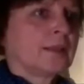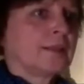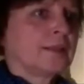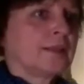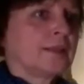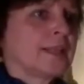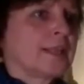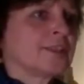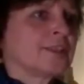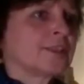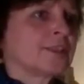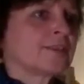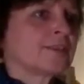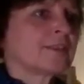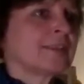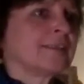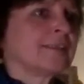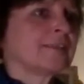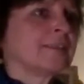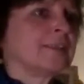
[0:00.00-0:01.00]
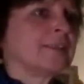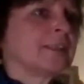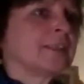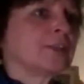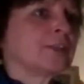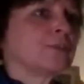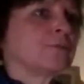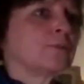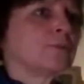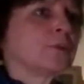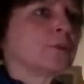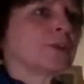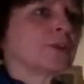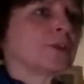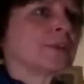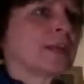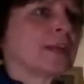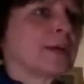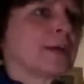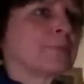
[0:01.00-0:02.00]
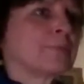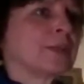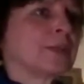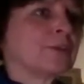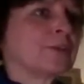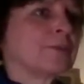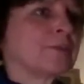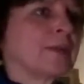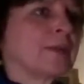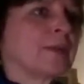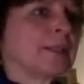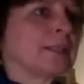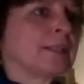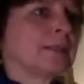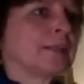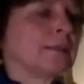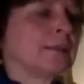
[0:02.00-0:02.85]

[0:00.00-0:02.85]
than just listening to what is happening already?